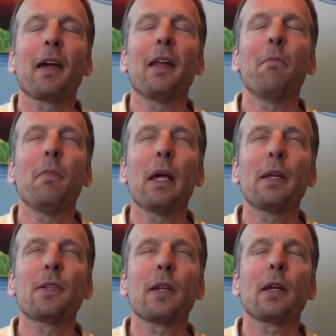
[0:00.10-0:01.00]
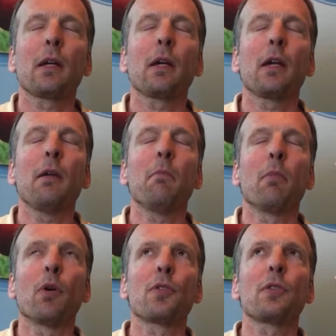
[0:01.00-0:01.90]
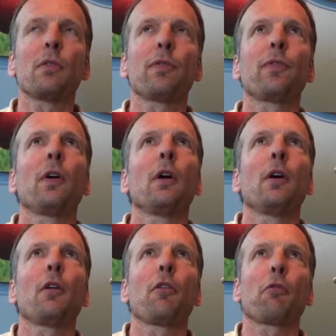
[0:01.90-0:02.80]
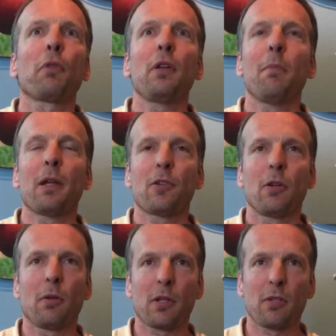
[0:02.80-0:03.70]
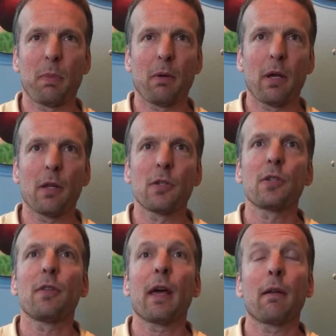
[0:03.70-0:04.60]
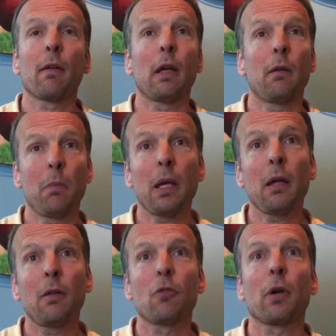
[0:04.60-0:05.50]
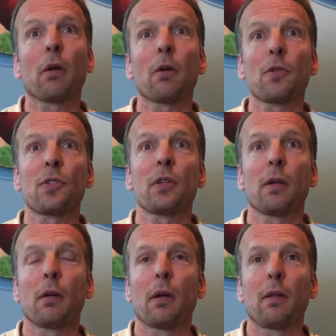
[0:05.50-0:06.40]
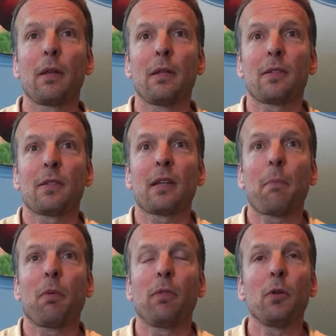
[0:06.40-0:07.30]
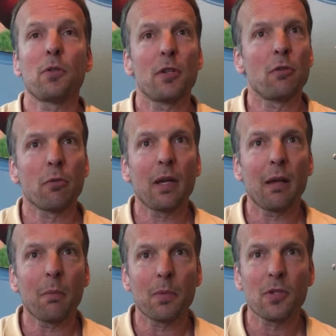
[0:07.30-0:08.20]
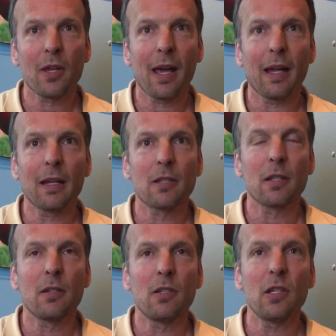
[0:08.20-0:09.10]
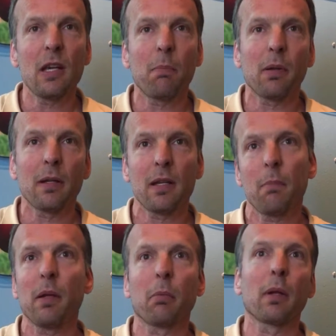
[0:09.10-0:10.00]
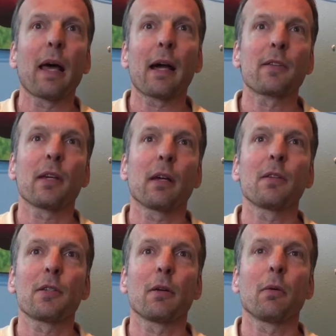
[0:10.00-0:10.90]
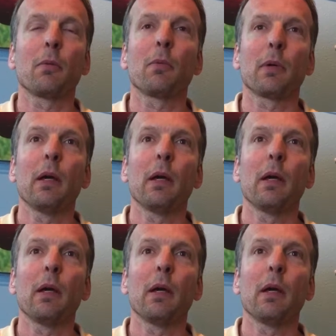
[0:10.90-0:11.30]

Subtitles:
an amazing, immersive, three-dimensional experience that in me triggers these type of lucid dreams, and it's deeply, deeply relaxing. So